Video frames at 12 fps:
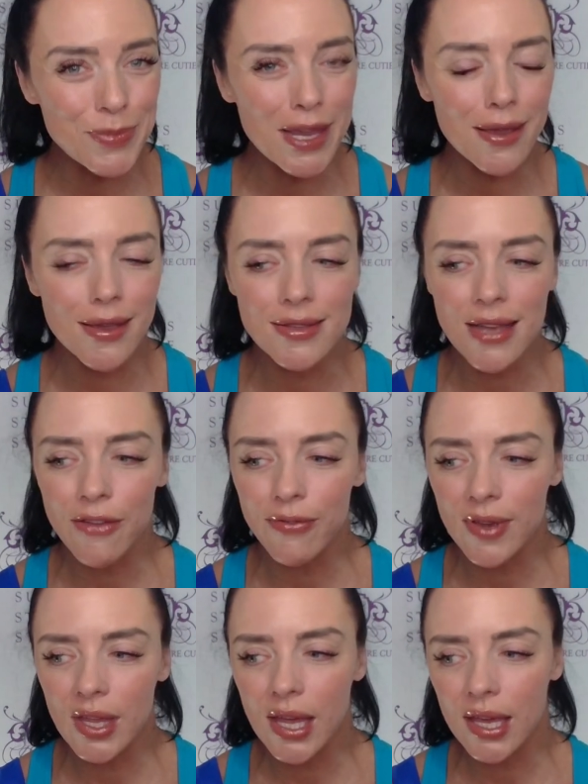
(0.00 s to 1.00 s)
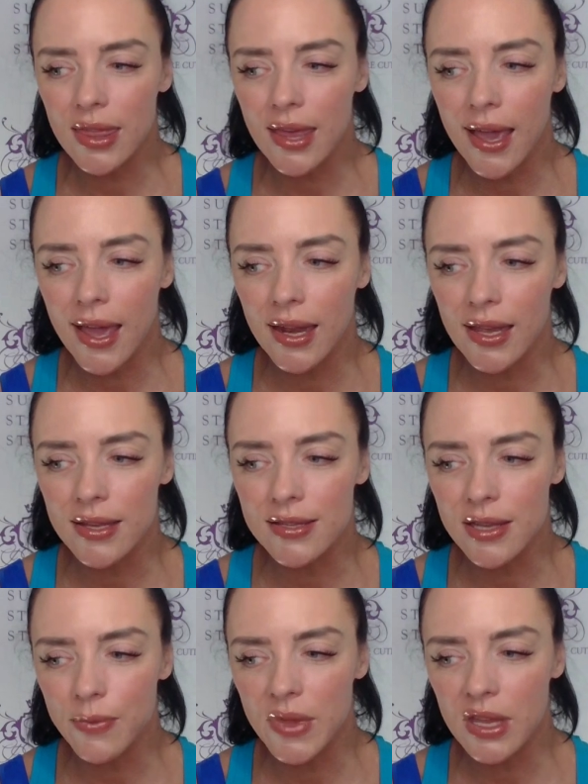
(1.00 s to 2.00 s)
because I feel like that is
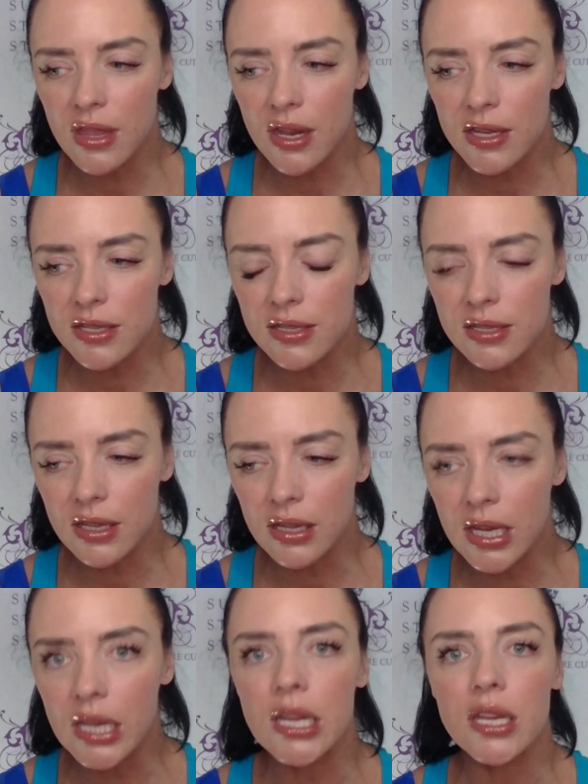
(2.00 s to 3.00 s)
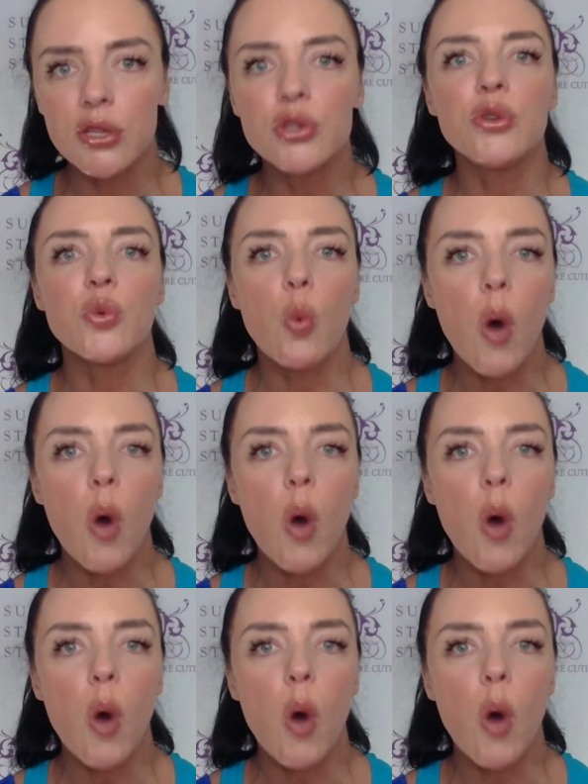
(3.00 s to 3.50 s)
something that is leading to